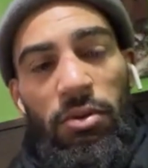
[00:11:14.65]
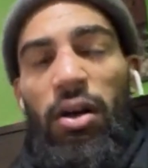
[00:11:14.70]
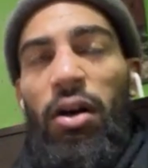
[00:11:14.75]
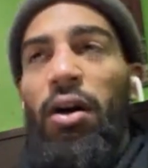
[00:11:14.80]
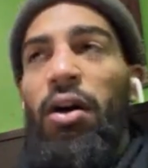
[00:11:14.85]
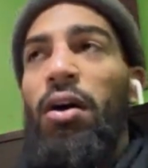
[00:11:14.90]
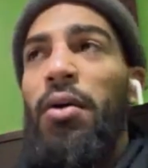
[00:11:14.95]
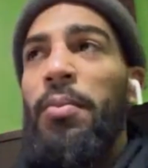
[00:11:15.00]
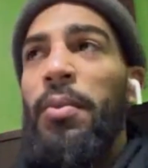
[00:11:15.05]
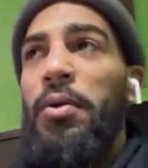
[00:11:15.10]

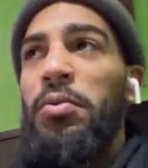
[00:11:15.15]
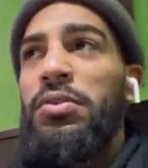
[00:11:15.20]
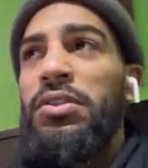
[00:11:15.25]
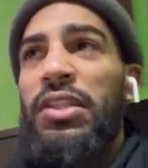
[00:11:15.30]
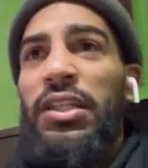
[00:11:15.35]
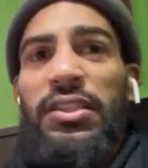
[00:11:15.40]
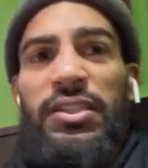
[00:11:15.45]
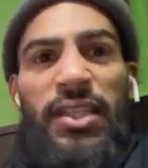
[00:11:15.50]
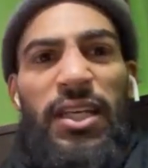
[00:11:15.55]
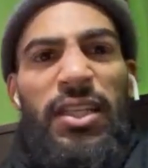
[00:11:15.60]
He was
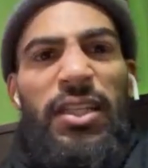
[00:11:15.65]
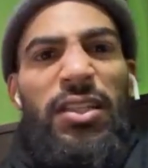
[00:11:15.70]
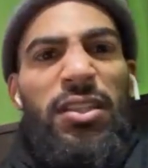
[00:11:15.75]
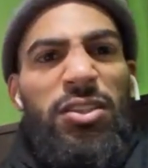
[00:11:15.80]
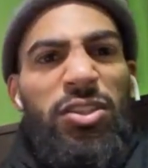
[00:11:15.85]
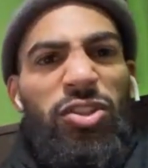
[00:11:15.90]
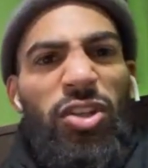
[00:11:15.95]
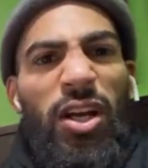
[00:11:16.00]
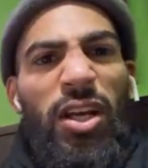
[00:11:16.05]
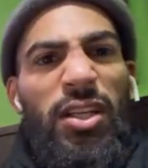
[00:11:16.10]
dictating
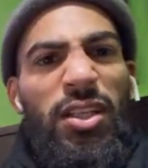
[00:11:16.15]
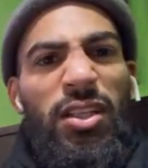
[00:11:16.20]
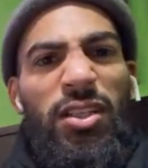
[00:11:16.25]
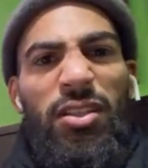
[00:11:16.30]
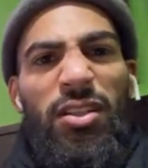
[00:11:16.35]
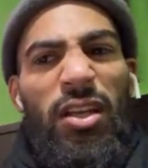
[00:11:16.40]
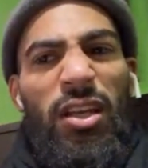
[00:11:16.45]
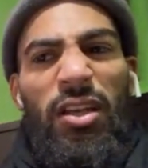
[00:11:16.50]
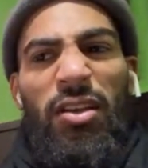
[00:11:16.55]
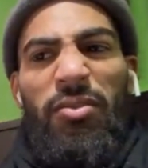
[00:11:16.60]
and
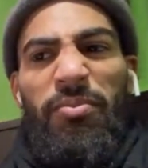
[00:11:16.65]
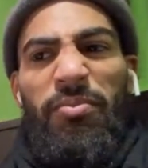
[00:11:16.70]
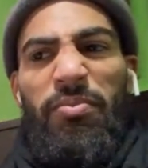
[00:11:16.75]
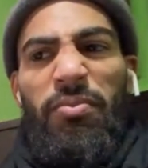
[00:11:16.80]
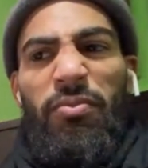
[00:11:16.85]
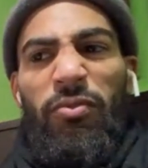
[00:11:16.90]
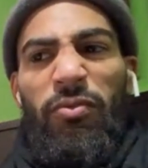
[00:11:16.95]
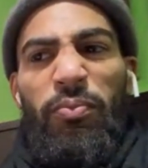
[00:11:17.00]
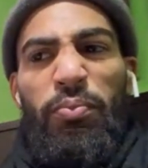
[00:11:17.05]
striking and